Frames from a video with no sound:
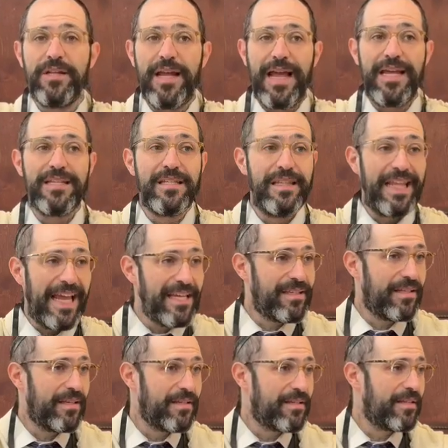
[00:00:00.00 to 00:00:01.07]
has
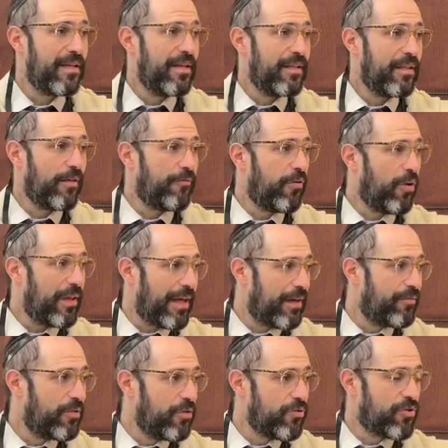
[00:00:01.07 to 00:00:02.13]
laces that fall out
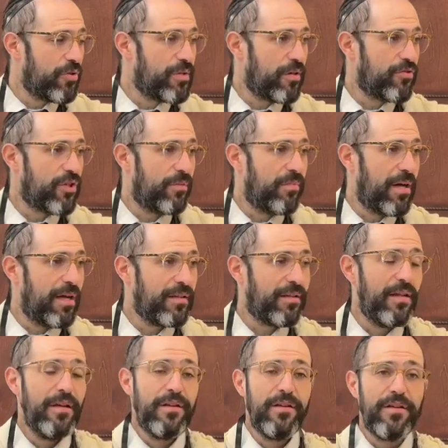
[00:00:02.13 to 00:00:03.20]
of new shoes on Shabbat,
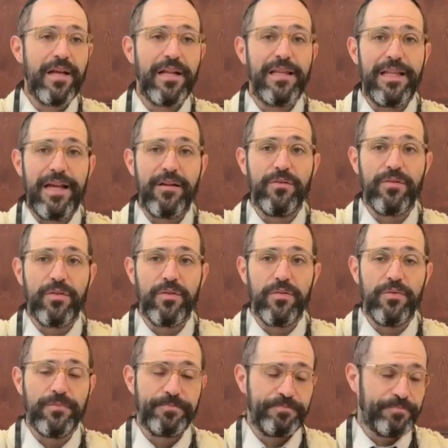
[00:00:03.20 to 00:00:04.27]
you're not allowed
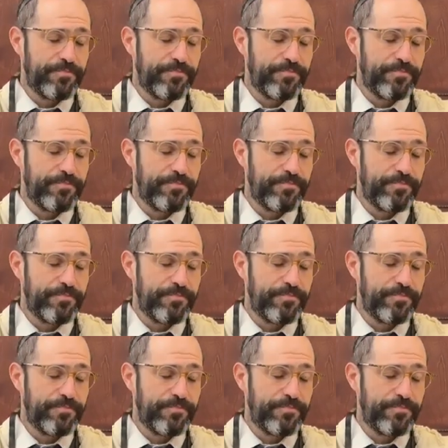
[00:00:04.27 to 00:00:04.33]
to